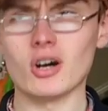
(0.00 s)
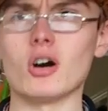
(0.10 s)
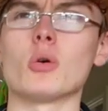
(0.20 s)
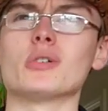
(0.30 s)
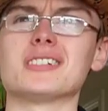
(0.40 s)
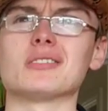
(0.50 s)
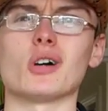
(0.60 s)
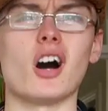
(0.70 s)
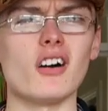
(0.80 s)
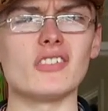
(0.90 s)
Oh, what is this
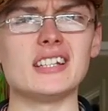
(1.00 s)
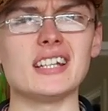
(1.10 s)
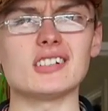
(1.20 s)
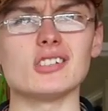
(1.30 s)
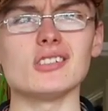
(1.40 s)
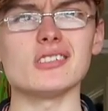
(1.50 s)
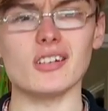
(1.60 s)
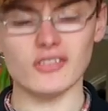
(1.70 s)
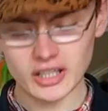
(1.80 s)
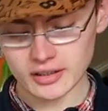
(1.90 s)
one? Harvey Nichols,
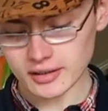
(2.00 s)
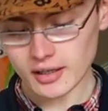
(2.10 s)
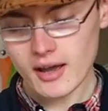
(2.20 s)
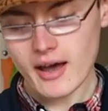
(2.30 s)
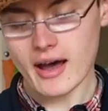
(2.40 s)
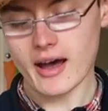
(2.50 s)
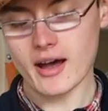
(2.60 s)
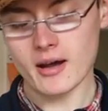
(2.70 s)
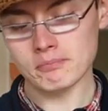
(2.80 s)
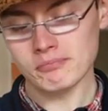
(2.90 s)
I think.
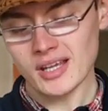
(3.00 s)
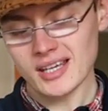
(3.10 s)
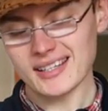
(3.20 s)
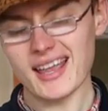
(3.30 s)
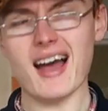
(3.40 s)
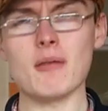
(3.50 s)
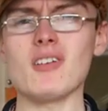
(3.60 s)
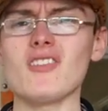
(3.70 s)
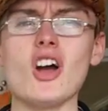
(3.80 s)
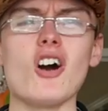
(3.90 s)
Um, yeah, I
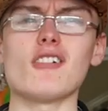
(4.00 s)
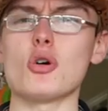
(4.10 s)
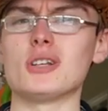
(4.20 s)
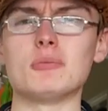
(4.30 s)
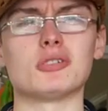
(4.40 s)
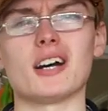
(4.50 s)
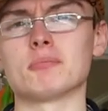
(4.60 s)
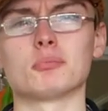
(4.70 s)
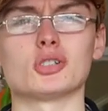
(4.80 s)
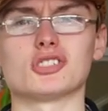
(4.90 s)
mean, they are only bread
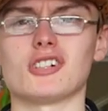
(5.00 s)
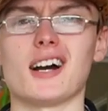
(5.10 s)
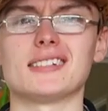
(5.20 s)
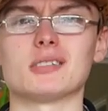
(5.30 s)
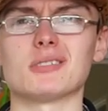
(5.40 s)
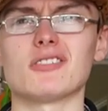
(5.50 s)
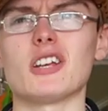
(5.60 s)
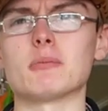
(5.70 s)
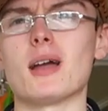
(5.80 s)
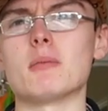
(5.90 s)
and butter items. I
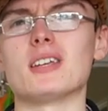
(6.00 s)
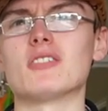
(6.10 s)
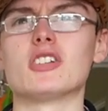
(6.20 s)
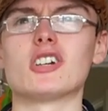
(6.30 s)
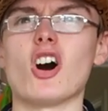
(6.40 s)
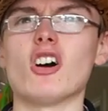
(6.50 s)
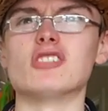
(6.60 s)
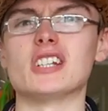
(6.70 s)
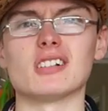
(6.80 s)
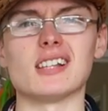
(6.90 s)
think maybe if you got a
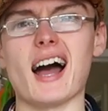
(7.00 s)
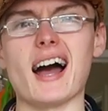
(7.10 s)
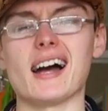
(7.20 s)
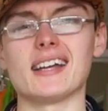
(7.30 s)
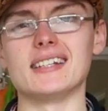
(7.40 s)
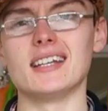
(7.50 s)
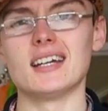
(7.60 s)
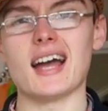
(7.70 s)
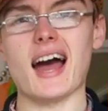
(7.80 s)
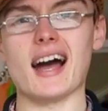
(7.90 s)
real high,
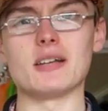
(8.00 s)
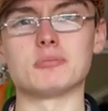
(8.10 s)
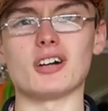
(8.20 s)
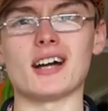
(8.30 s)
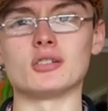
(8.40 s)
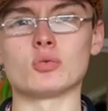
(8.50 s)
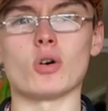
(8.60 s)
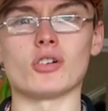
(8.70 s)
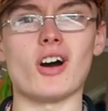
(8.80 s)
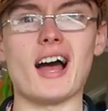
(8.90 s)
high brand
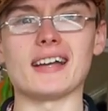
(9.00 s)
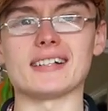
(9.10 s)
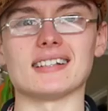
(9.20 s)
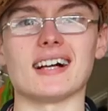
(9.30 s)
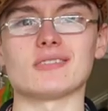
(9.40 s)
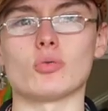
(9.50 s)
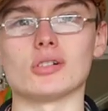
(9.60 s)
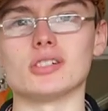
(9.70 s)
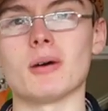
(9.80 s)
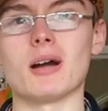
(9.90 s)
one or high class
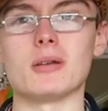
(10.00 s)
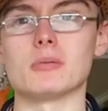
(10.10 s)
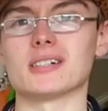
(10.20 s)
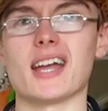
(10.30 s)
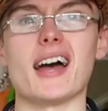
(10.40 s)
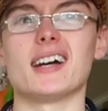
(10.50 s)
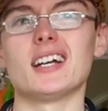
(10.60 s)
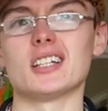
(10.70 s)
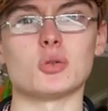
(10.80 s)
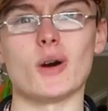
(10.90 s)
one, you might be able to get
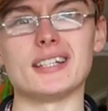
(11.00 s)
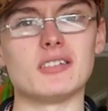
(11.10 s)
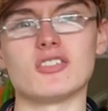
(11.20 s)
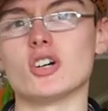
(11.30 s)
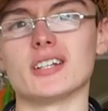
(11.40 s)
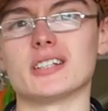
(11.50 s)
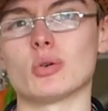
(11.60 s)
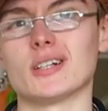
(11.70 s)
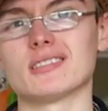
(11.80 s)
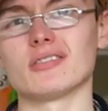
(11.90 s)
20, 30
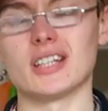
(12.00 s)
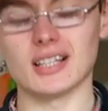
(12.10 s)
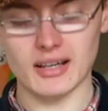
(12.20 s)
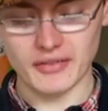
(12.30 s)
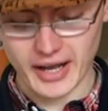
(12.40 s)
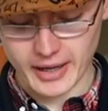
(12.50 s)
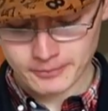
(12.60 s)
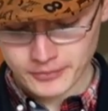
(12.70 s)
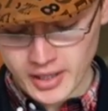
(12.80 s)
quid, something like that.